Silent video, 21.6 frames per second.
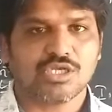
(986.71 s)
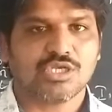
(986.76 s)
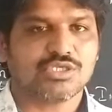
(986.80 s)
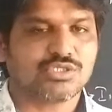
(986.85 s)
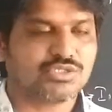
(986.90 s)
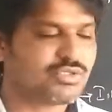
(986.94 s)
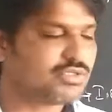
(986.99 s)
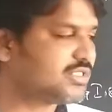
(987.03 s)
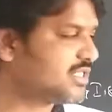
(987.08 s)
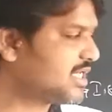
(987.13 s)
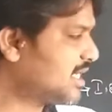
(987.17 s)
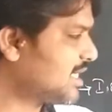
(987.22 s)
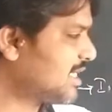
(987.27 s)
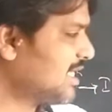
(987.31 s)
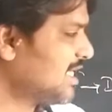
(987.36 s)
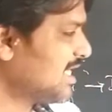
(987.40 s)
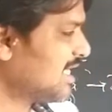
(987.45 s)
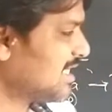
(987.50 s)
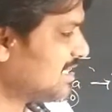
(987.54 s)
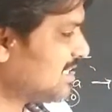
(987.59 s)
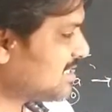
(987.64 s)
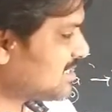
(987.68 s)
So
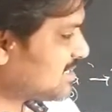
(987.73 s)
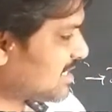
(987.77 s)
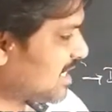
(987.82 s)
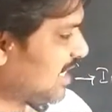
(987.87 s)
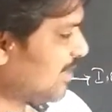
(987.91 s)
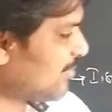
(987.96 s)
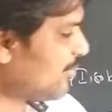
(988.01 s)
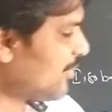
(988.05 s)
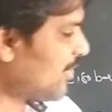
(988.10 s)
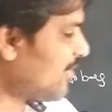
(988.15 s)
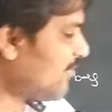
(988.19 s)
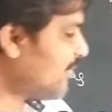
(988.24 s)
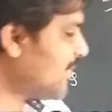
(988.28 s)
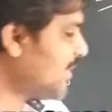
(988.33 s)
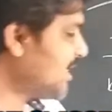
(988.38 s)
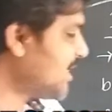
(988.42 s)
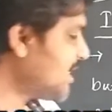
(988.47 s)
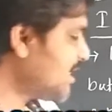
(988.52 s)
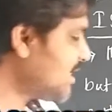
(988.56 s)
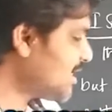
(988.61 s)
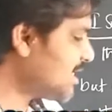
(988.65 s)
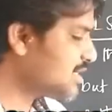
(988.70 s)
that this type of
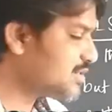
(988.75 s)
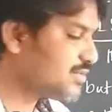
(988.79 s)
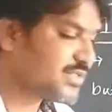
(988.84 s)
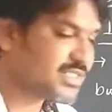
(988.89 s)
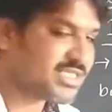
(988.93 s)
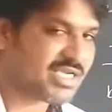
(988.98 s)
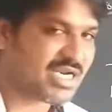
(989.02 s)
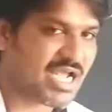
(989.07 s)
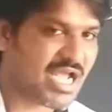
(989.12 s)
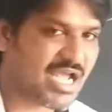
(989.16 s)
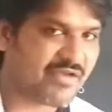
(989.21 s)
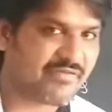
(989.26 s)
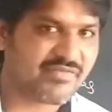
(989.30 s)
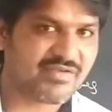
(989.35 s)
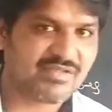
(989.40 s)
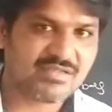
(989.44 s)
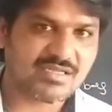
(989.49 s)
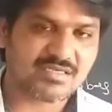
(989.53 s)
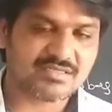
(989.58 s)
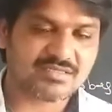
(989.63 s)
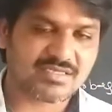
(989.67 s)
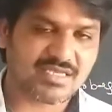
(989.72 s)
materials which are having
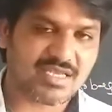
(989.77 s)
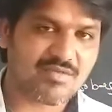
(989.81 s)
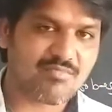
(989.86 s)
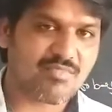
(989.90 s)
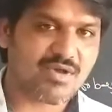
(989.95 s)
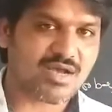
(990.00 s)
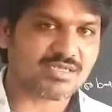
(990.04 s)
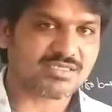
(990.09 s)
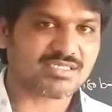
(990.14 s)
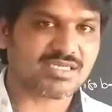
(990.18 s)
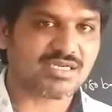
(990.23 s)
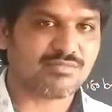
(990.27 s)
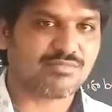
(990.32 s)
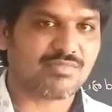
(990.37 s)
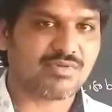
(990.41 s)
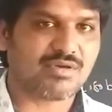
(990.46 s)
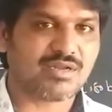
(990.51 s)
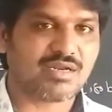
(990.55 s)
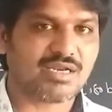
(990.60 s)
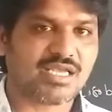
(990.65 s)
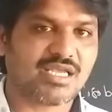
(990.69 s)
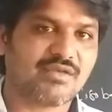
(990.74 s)
the same mass
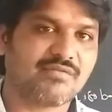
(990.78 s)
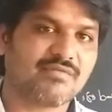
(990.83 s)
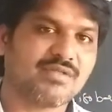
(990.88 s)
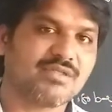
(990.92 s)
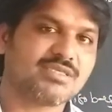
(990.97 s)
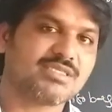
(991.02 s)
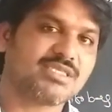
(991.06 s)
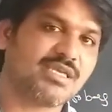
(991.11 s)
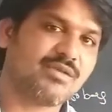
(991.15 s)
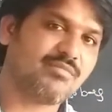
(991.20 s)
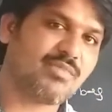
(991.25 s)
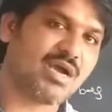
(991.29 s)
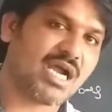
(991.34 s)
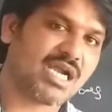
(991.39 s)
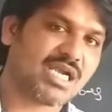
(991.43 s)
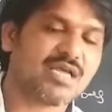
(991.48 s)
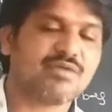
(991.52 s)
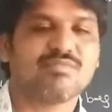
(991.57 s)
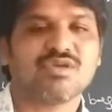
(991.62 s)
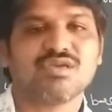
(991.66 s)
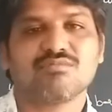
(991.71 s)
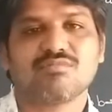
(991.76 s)
number, even the same
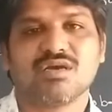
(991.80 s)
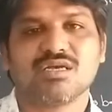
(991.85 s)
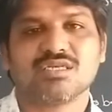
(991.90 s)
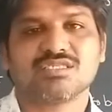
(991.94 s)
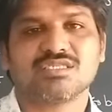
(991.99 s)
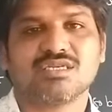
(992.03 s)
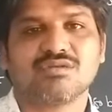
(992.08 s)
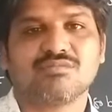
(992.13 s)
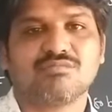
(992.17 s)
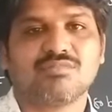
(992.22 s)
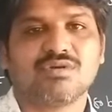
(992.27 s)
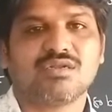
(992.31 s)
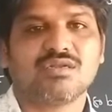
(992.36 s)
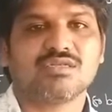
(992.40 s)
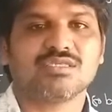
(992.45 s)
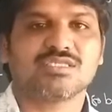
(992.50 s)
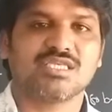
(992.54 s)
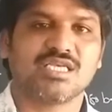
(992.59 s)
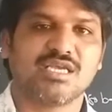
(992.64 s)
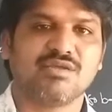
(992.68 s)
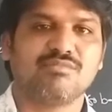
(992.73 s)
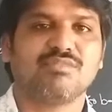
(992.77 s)
atomic mass number,
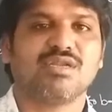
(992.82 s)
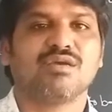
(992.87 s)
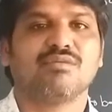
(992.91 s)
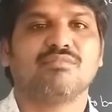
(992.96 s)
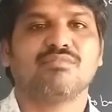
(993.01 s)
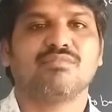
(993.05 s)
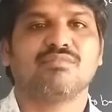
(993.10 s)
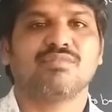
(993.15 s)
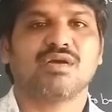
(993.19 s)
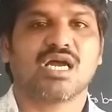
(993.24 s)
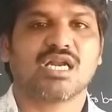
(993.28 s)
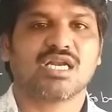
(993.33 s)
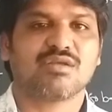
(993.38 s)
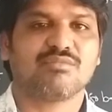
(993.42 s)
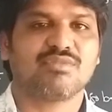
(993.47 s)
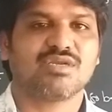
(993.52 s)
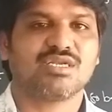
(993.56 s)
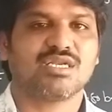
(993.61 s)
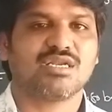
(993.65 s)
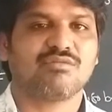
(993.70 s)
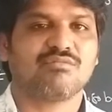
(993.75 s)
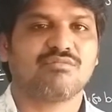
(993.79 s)
same
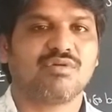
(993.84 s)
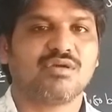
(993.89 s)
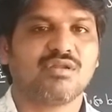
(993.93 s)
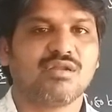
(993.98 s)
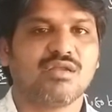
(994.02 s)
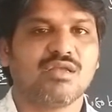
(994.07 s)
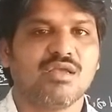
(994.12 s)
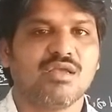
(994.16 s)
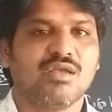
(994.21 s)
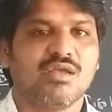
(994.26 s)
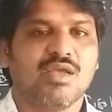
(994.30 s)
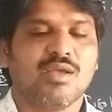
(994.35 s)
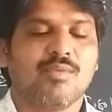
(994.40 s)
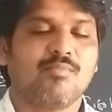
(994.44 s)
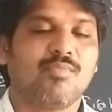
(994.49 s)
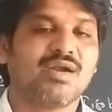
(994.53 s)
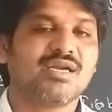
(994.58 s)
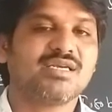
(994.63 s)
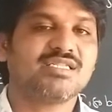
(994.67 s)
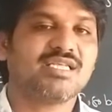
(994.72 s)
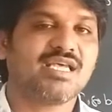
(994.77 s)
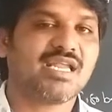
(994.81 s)
atomic number,
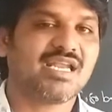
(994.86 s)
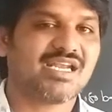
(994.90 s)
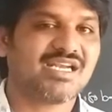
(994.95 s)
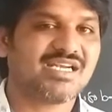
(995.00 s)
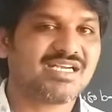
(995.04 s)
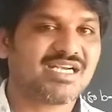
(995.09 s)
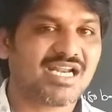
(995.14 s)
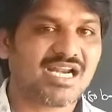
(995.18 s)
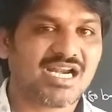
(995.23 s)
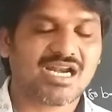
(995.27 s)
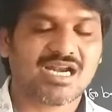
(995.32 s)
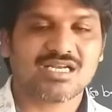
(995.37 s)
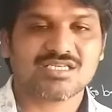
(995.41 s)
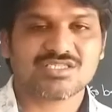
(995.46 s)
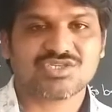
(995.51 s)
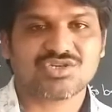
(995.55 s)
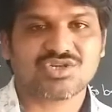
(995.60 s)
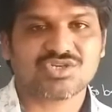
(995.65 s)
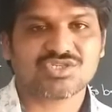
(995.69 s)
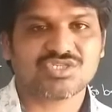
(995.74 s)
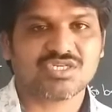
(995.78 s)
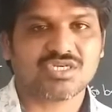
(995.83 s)
but their internal
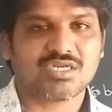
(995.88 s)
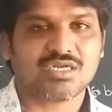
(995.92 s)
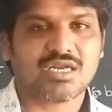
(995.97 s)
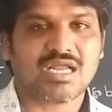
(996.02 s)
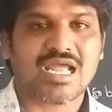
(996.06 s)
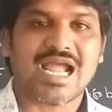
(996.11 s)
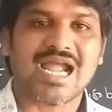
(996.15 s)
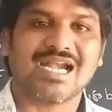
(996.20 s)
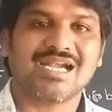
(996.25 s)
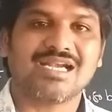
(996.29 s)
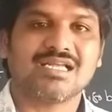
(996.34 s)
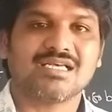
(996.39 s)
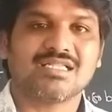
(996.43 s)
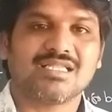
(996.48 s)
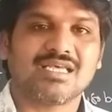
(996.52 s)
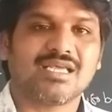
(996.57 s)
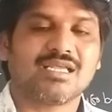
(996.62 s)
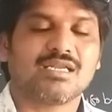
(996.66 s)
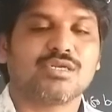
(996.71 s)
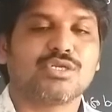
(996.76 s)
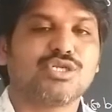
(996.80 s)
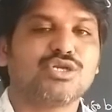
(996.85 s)
structure and
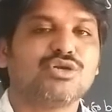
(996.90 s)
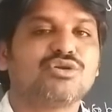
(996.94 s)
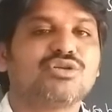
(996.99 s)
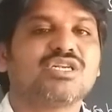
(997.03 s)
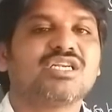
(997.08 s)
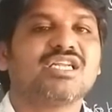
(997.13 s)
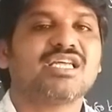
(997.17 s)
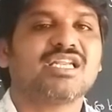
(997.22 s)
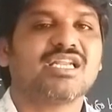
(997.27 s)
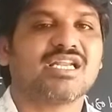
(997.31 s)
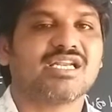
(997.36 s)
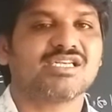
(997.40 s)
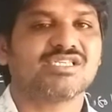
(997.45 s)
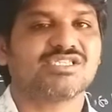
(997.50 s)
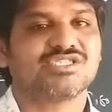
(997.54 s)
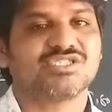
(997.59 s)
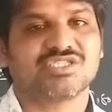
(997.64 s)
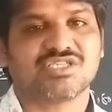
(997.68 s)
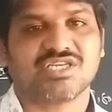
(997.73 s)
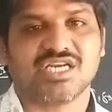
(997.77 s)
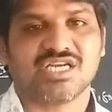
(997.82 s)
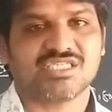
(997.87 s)
their nuclear
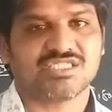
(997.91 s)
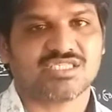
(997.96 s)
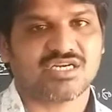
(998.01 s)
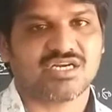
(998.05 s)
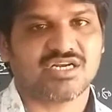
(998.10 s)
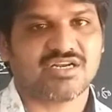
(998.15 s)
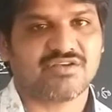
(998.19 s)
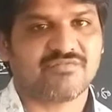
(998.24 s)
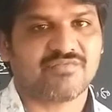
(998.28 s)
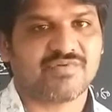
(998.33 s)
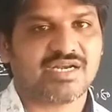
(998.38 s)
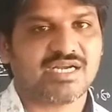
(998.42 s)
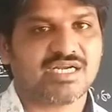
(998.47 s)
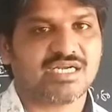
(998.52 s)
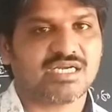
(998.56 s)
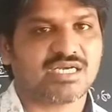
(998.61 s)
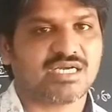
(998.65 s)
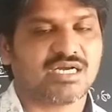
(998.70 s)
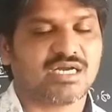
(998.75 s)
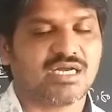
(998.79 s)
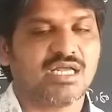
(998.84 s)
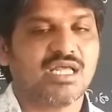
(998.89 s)
energy states are different,
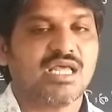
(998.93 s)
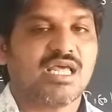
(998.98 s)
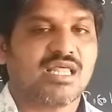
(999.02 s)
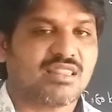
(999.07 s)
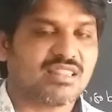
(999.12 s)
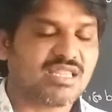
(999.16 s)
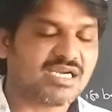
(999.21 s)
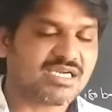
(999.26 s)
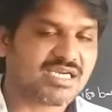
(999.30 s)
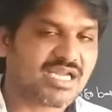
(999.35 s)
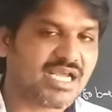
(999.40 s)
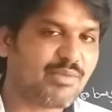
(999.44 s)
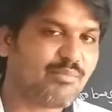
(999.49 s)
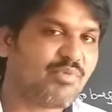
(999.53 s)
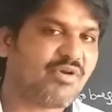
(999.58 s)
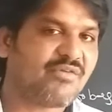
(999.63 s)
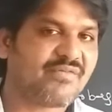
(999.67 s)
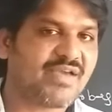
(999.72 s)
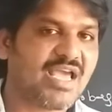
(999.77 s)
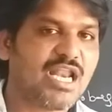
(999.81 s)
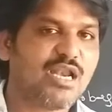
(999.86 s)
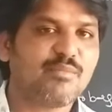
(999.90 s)
the type
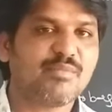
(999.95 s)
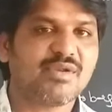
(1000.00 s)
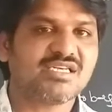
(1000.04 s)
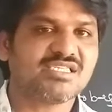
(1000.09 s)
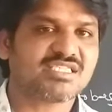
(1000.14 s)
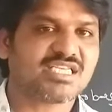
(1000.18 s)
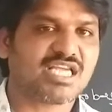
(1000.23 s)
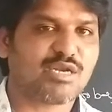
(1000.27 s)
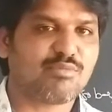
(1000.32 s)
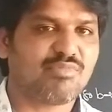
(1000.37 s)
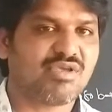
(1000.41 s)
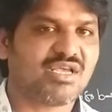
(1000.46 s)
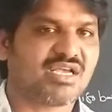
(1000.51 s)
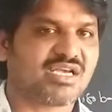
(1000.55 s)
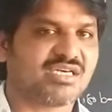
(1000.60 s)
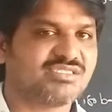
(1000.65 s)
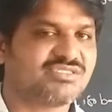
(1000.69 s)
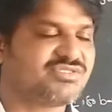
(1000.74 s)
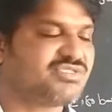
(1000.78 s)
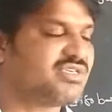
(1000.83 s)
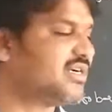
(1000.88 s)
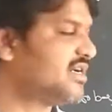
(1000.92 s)
of elements can be
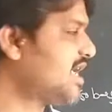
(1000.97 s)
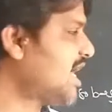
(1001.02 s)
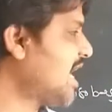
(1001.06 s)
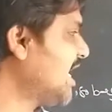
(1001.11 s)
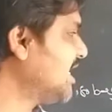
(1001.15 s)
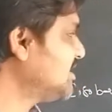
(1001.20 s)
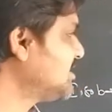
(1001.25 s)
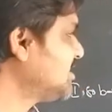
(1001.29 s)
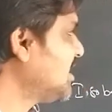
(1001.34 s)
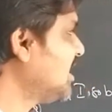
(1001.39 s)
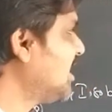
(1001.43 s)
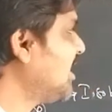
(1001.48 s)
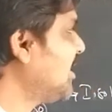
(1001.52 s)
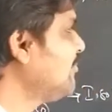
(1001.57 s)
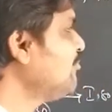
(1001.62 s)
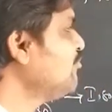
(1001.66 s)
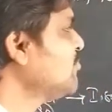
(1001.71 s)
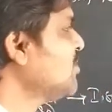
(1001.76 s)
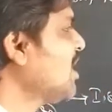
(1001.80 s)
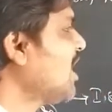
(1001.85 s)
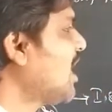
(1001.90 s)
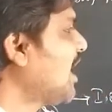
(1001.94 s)
considered as
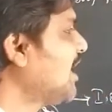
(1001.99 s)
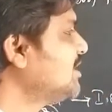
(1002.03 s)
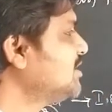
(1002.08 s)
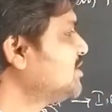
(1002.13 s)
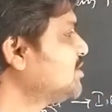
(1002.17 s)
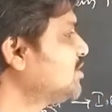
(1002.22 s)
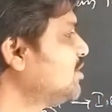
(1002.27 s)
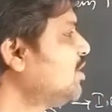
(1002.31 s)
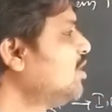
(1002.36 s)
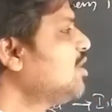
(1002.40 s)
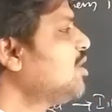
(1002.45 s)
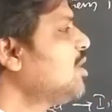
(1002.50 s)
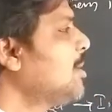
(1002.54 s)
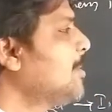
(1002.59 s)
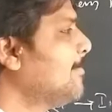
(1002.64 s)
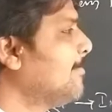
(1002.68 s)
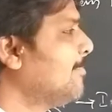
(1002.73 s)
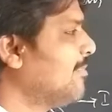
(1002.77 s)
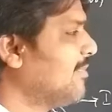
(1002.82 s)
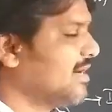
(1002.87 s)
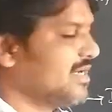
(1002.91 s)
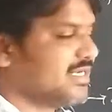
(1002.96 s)

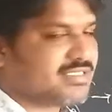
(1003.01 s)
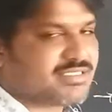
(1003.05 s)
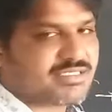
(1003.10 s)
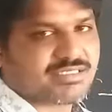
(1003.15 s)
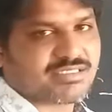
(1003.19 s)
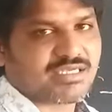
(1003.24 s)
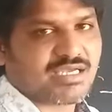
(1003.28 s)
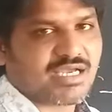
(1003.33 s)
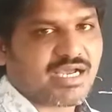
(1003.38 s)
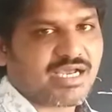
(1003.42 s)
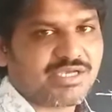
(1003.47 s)
isomers.